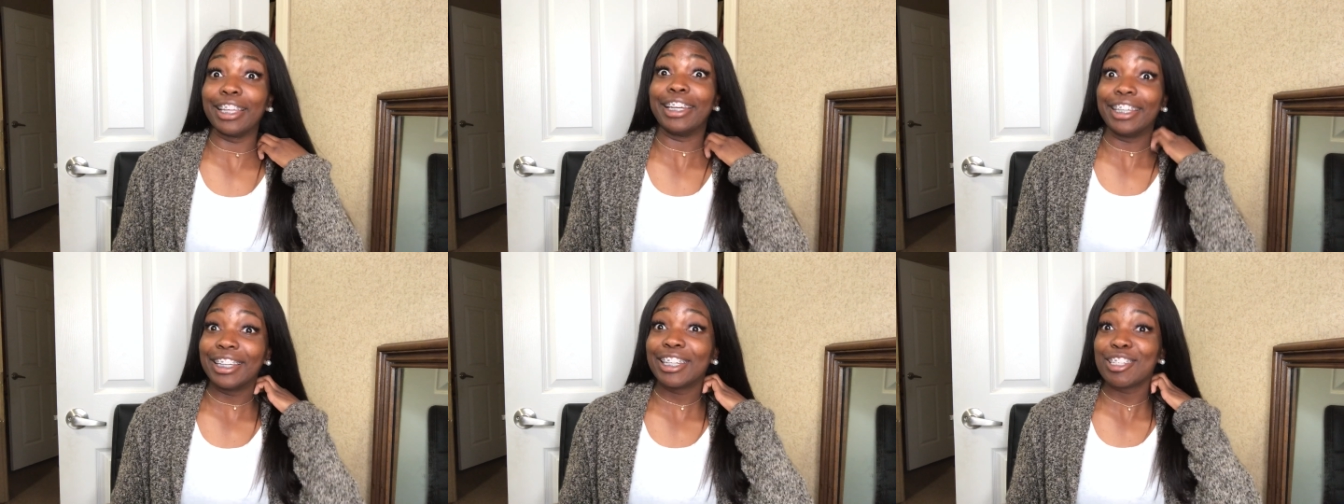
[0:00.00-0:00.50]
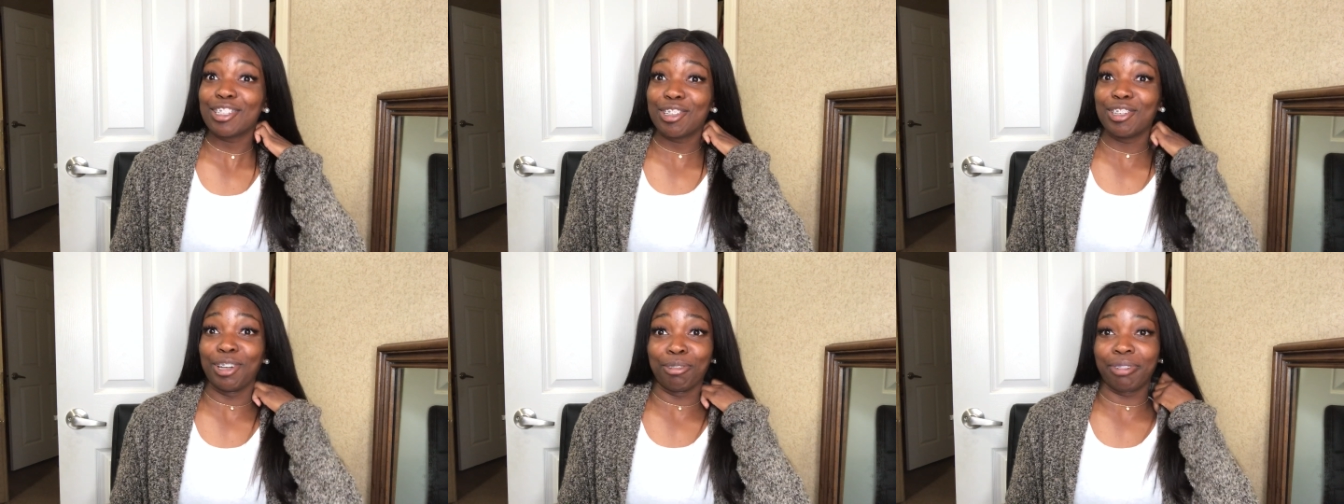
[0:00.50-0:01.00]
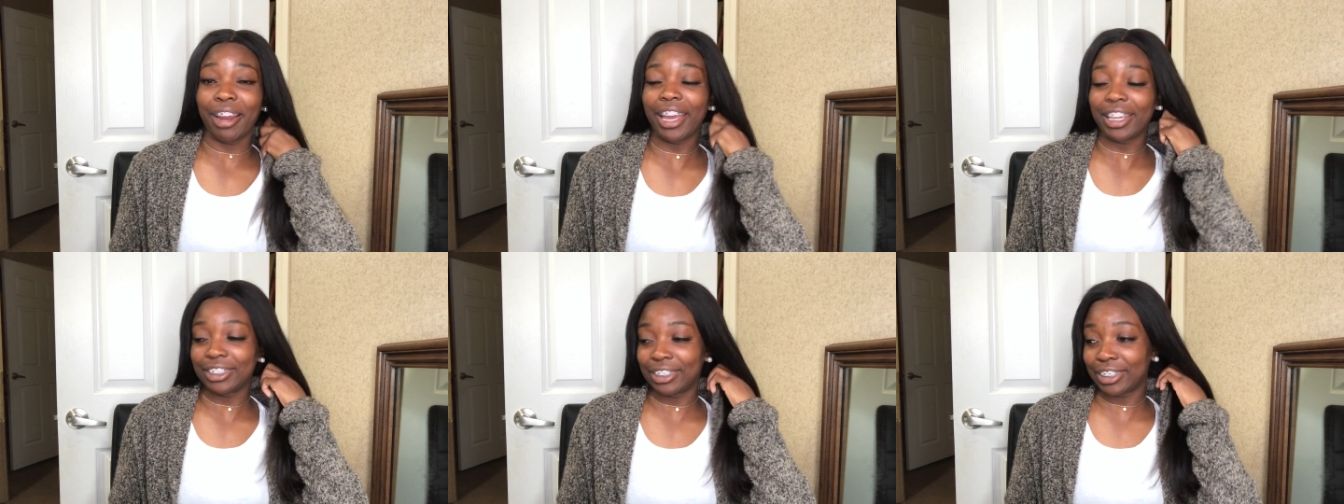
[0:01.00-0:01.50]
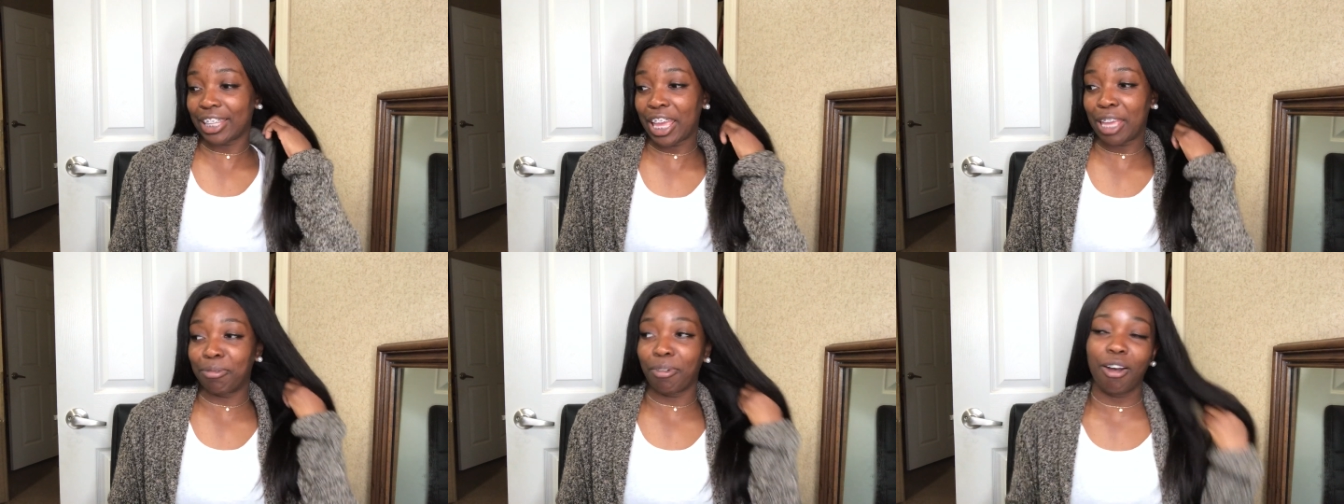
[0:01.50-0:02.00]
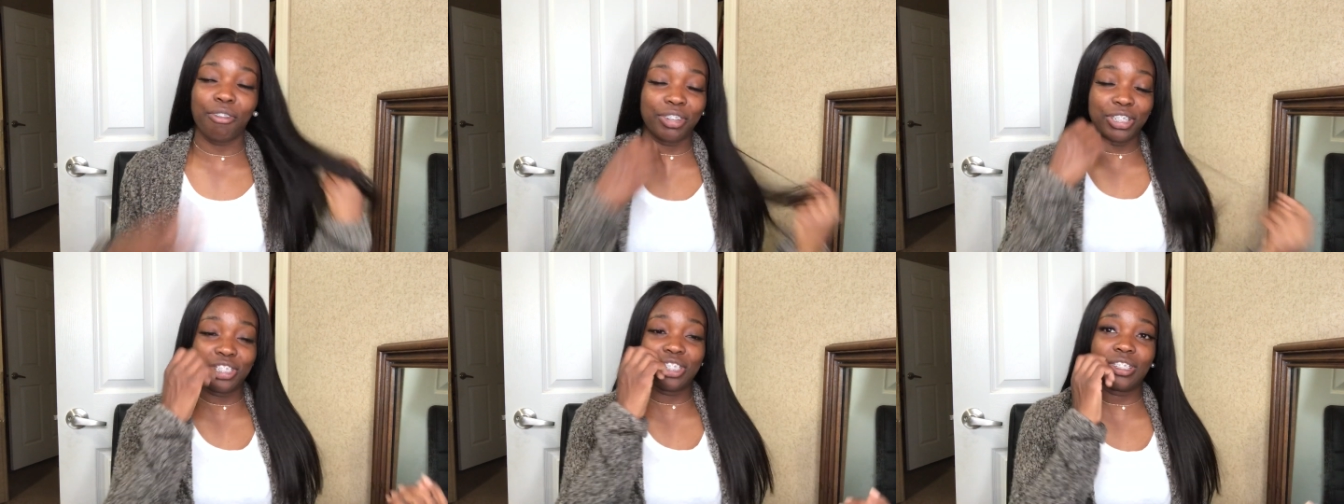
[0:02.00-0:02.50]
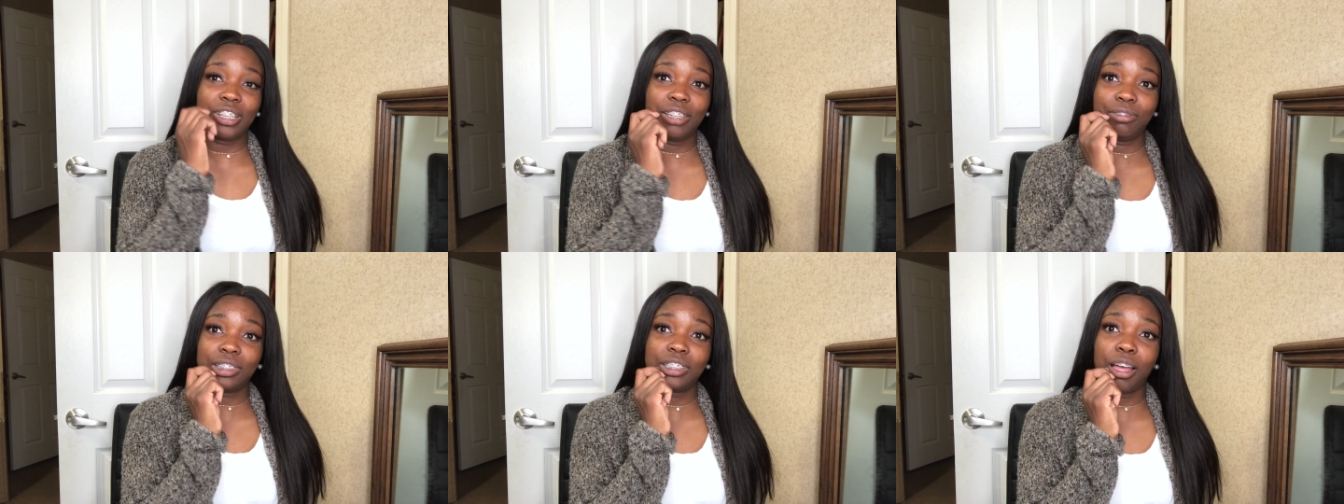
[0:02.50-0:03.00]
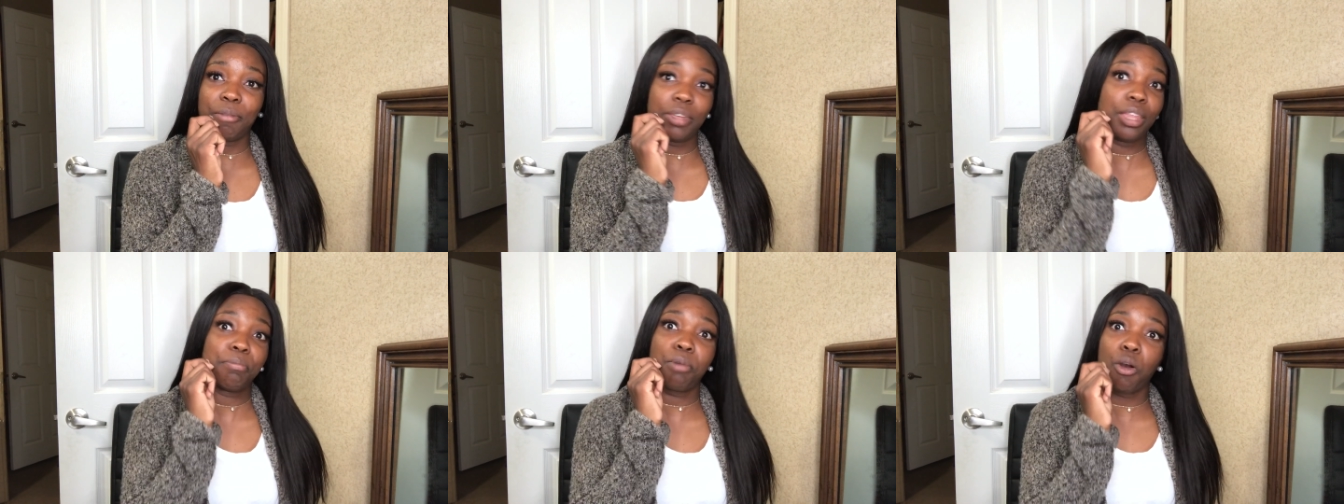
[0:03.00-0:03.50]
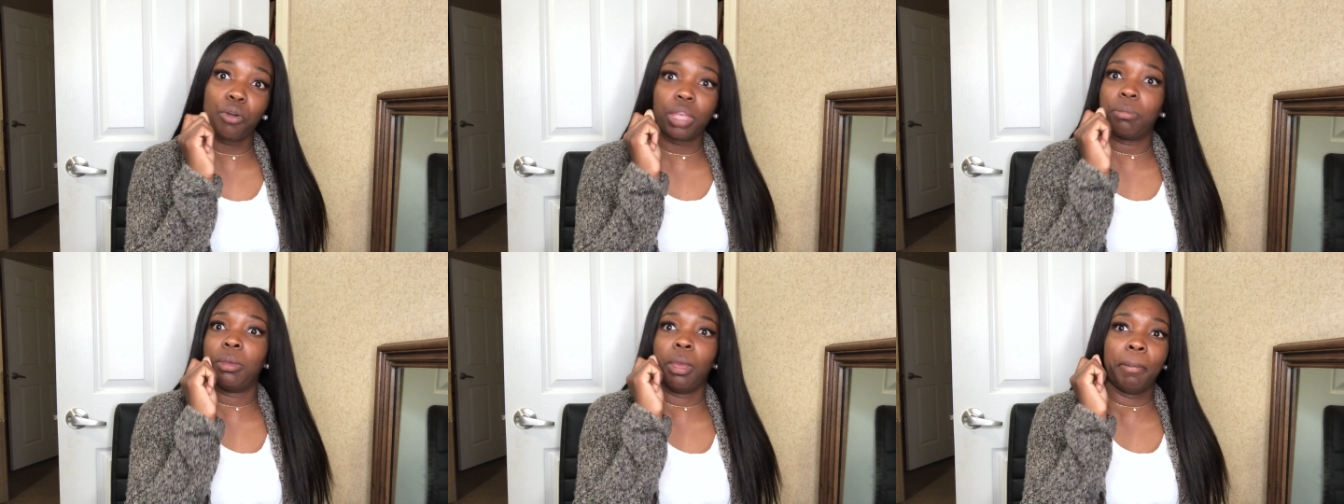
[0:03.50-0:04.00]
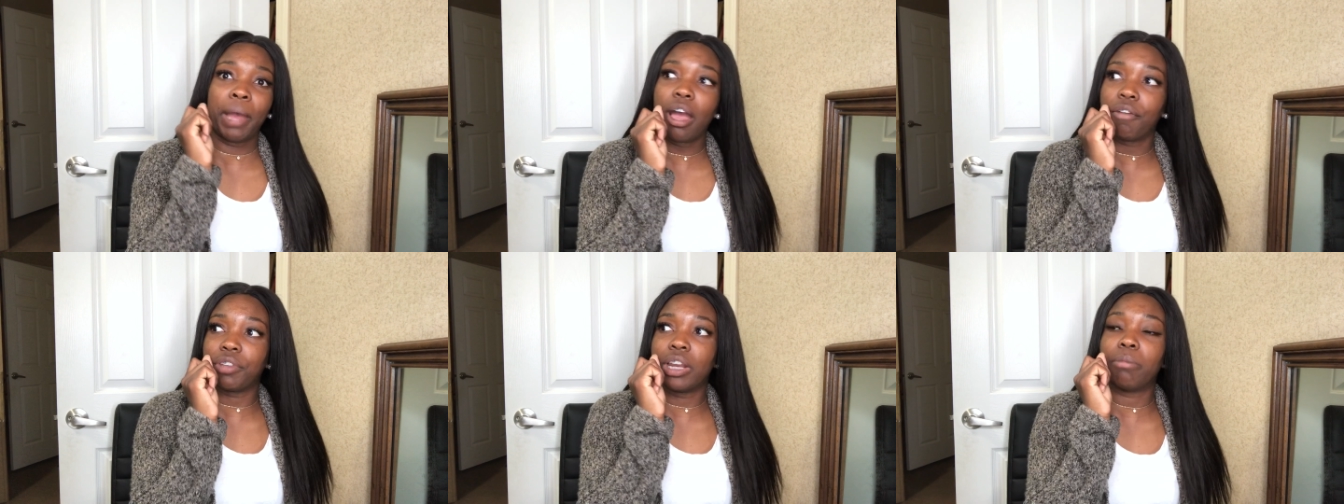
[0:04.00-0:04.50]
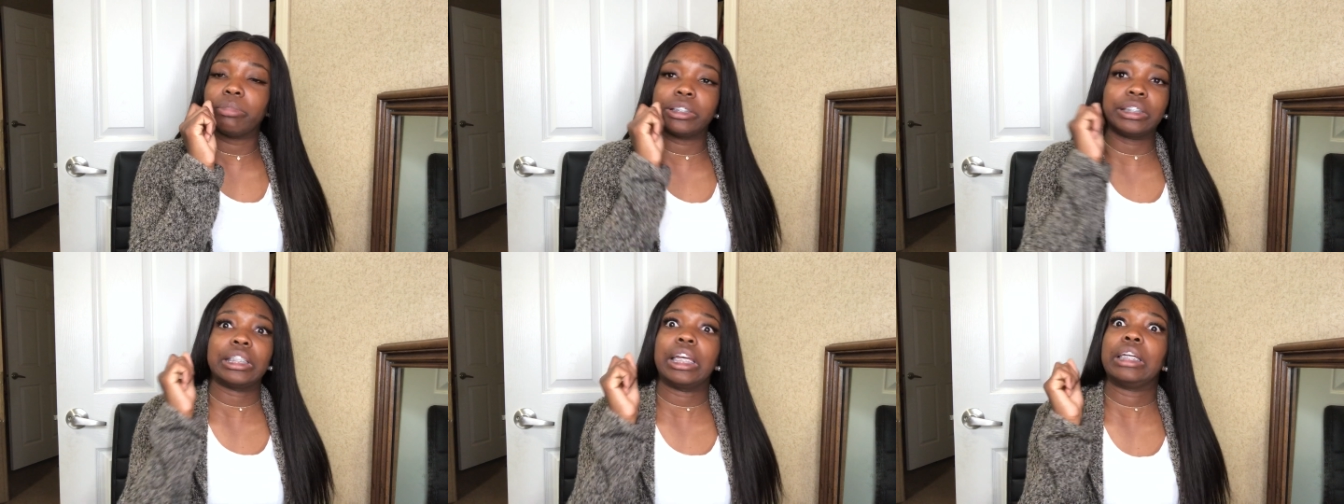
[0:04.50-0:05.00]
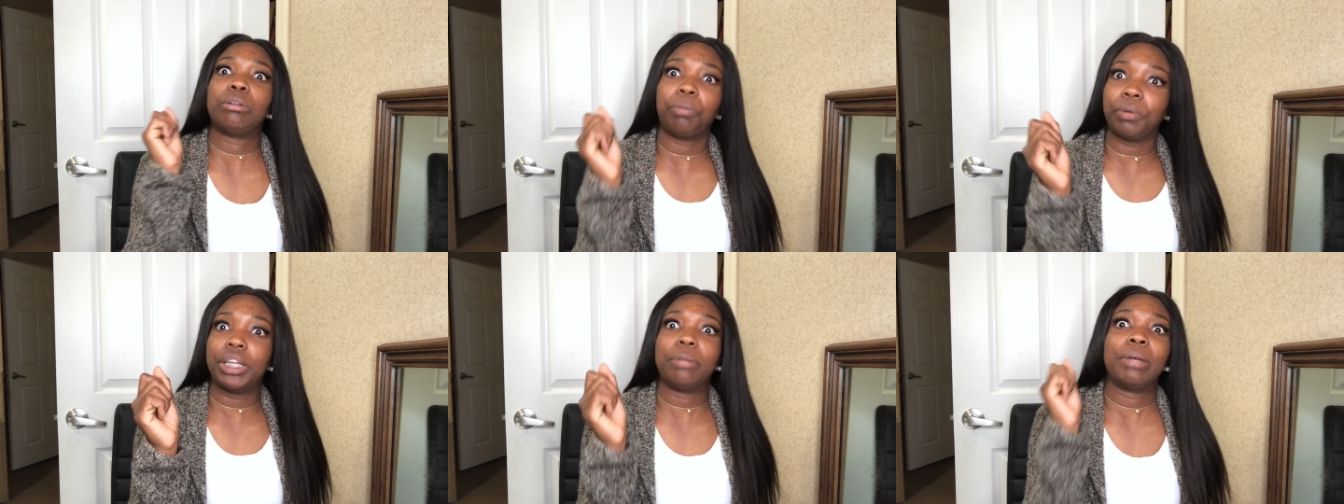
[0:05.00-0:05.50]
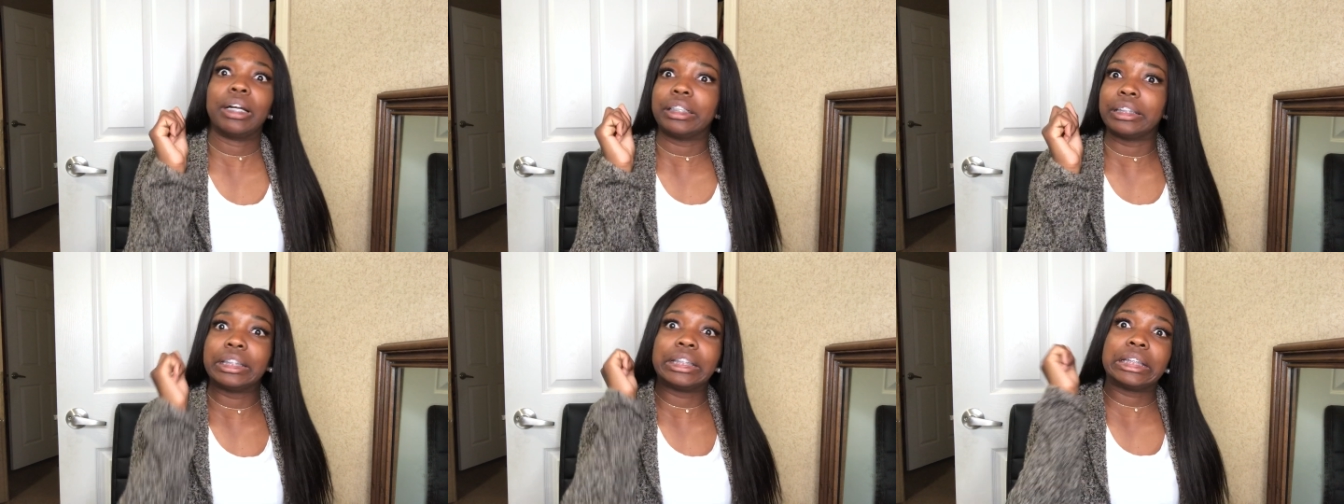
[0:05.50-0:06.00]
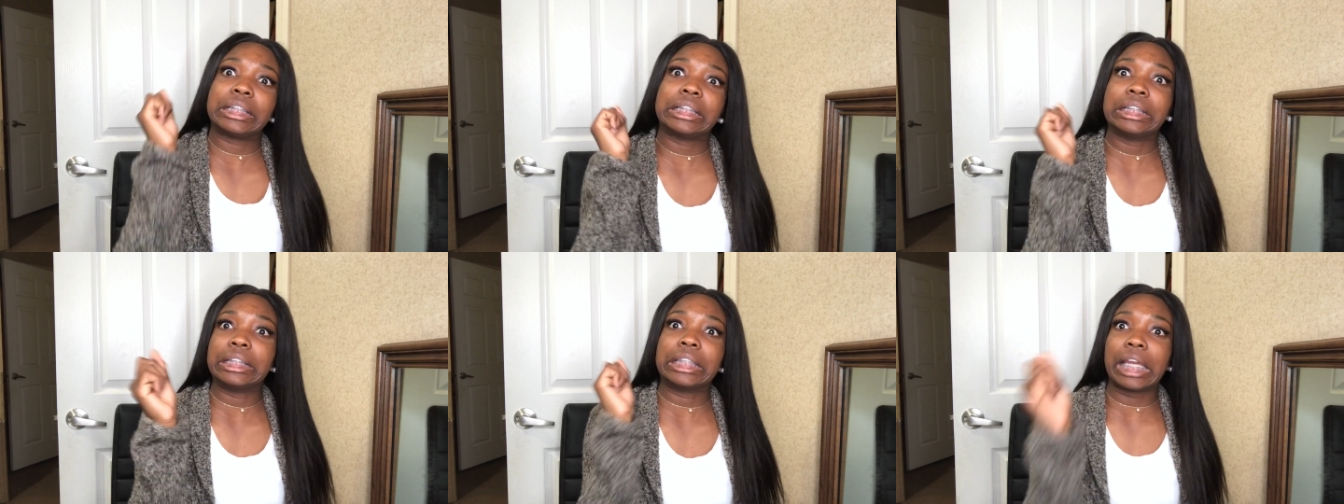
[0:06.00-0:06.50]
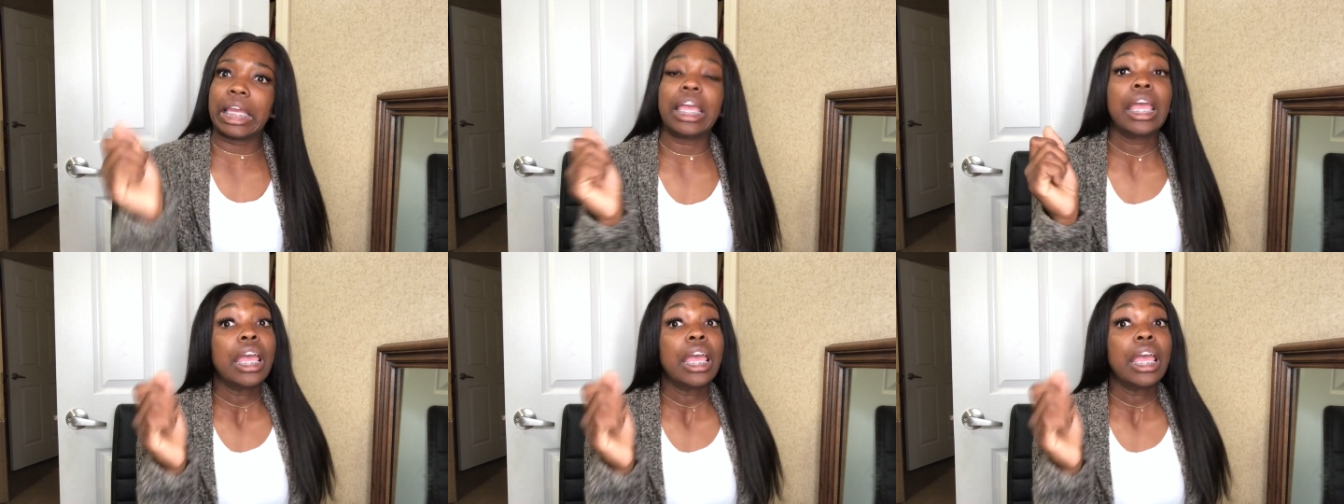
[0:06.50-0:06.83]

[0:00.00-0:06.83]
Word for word: like your bracket just came off and it just like was coming and poking me in my mouth and I'm just like what am I gonna do like